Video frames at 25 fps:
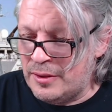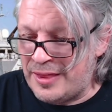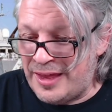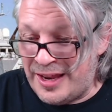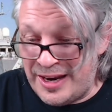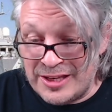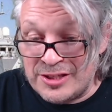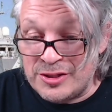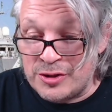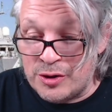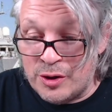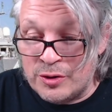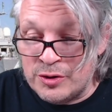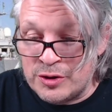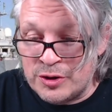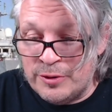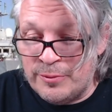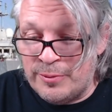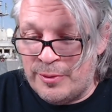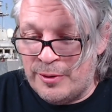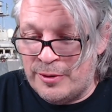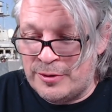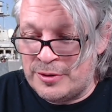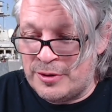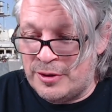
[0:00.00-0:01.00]
Then it's not a
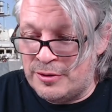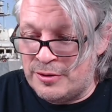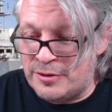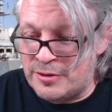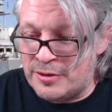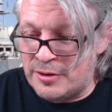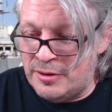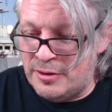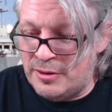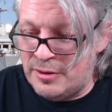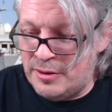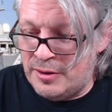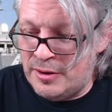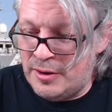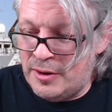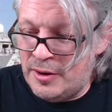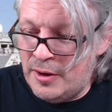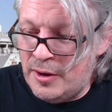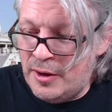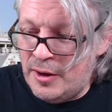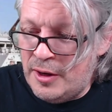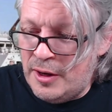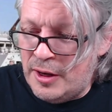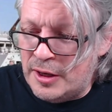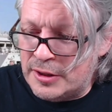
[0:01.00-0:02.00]
double entendre.
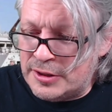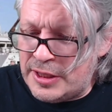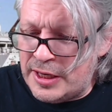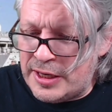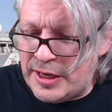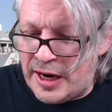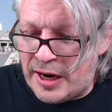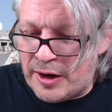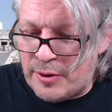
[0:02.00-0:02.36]
Sitting